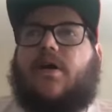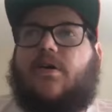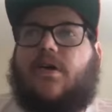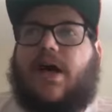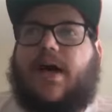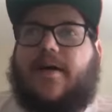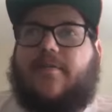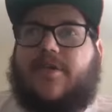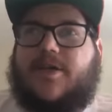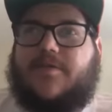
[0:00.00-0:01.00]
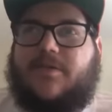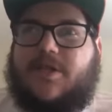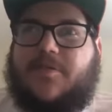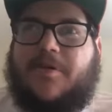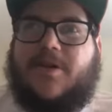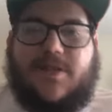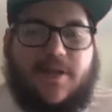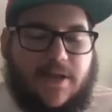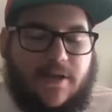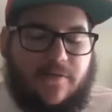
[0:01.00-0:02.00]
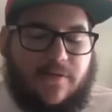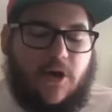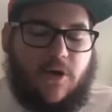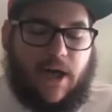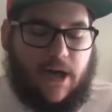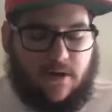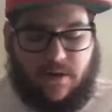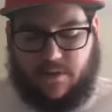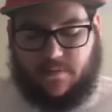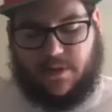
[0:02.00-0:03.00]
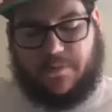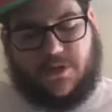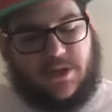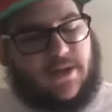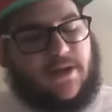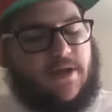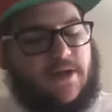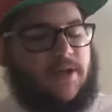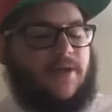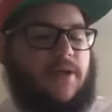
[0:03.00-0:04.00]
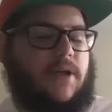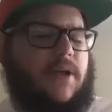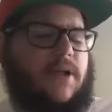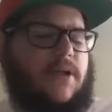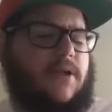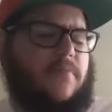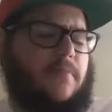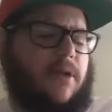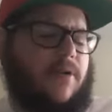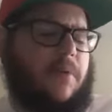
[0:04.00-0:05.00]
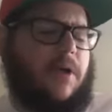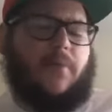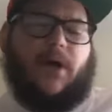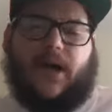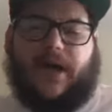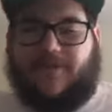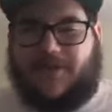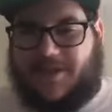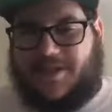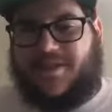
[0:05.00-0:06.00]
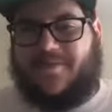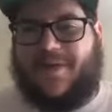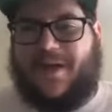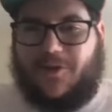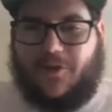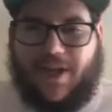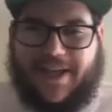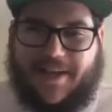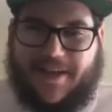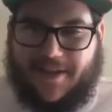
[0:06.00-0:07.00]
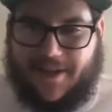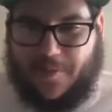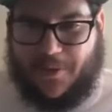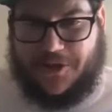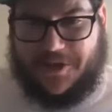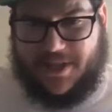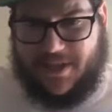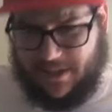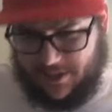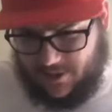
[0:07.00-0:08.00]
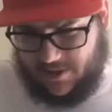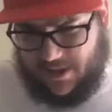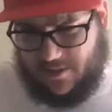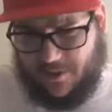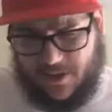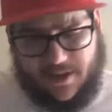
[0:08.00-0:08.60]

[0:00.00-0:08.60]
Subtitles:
I've definitely experienced a lot of going out and people saying you're killing it and blah blah blah. I haven't seen them ever like anything or purchase anything, so it's kind of weird.